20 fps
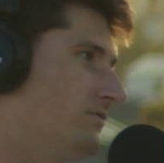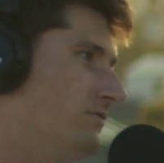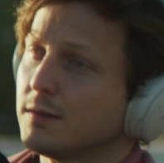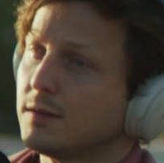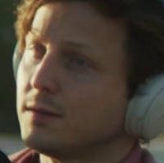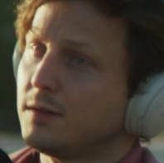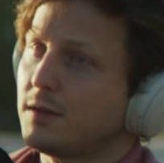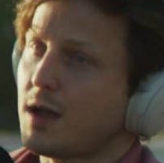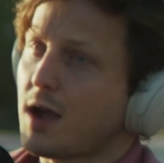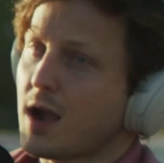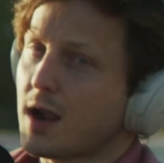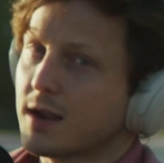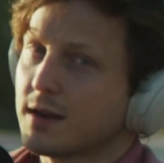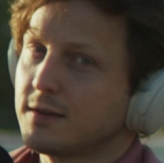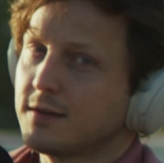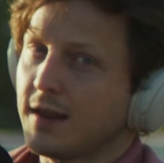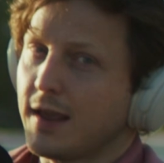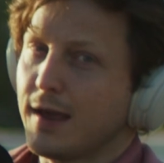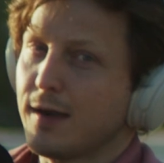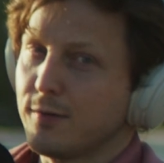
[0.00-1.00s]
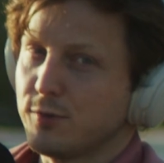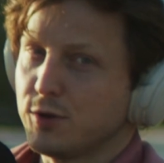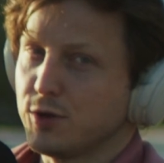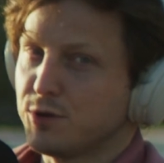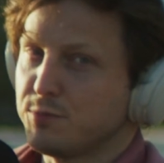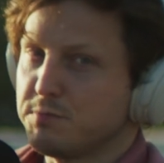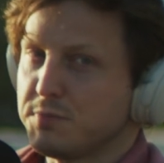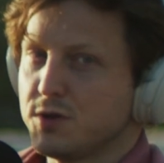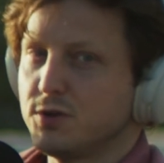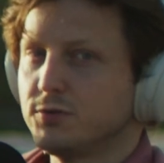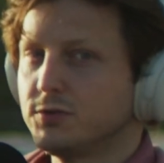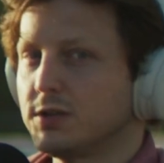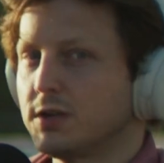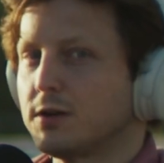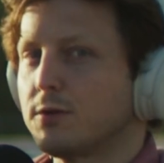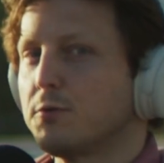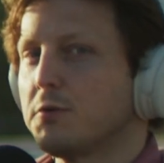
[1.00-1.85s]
Lock down your music